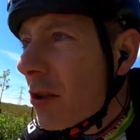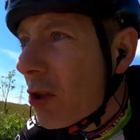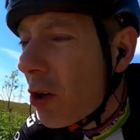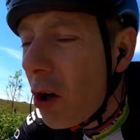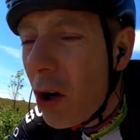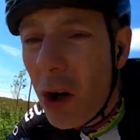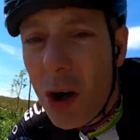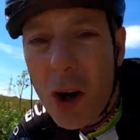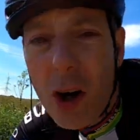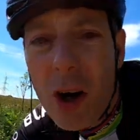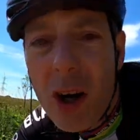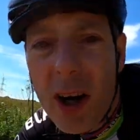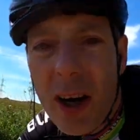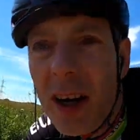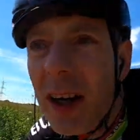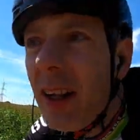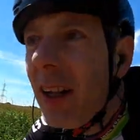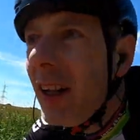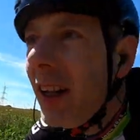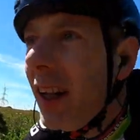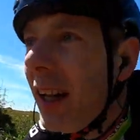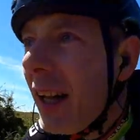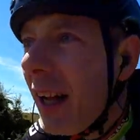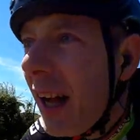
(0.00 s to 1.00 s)
so
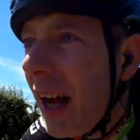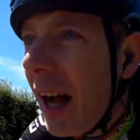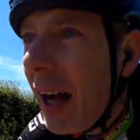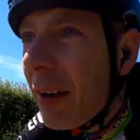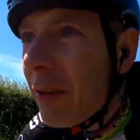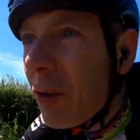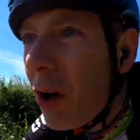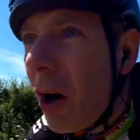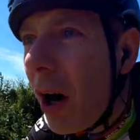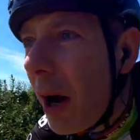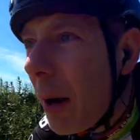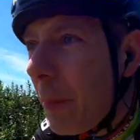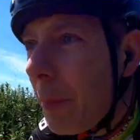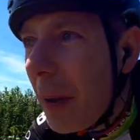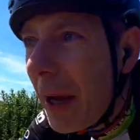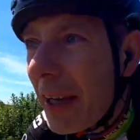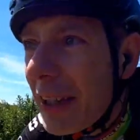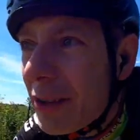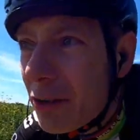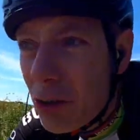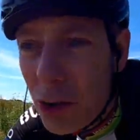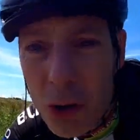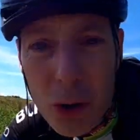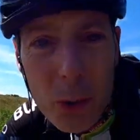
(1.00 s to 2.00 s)
I've got a
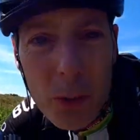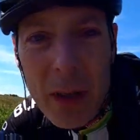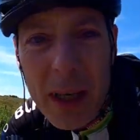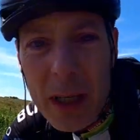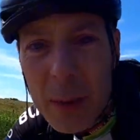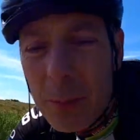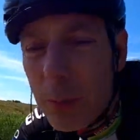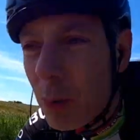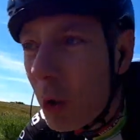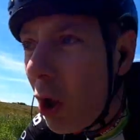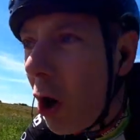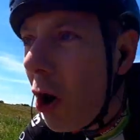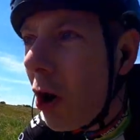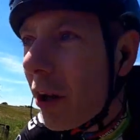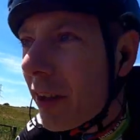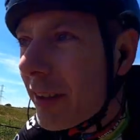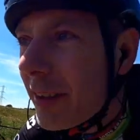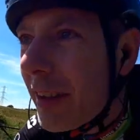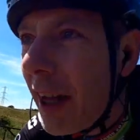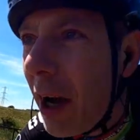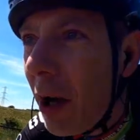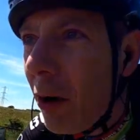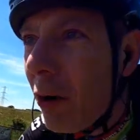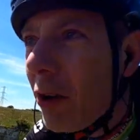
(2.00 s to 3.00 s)
big two week
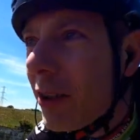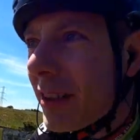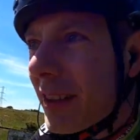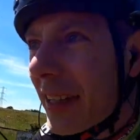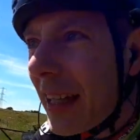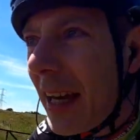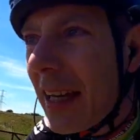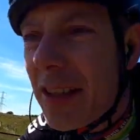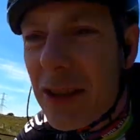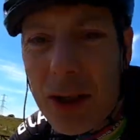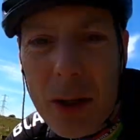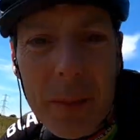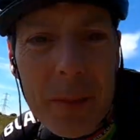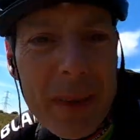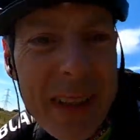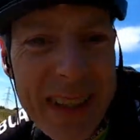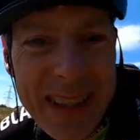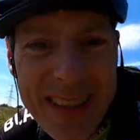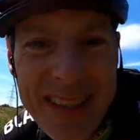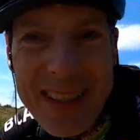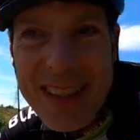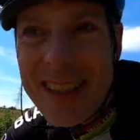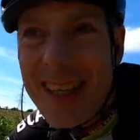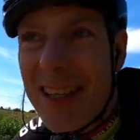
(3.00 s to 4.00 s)
block now to get some
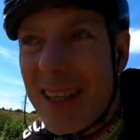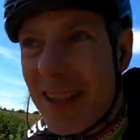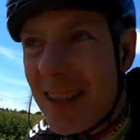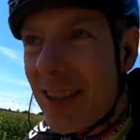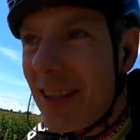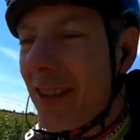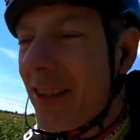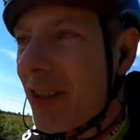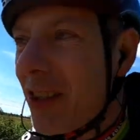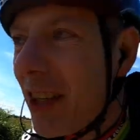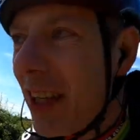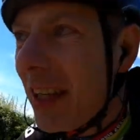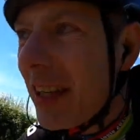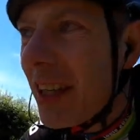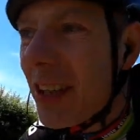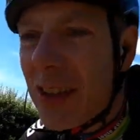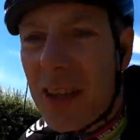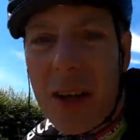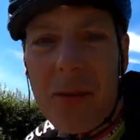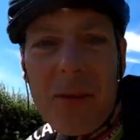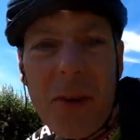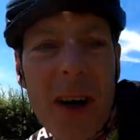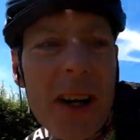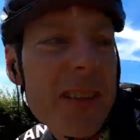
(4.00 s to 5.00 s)
consistency
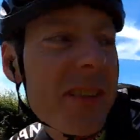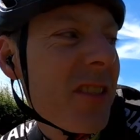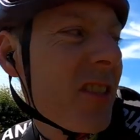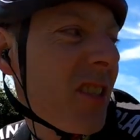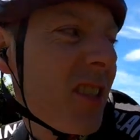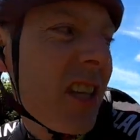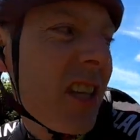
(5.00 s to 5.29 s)
because I've had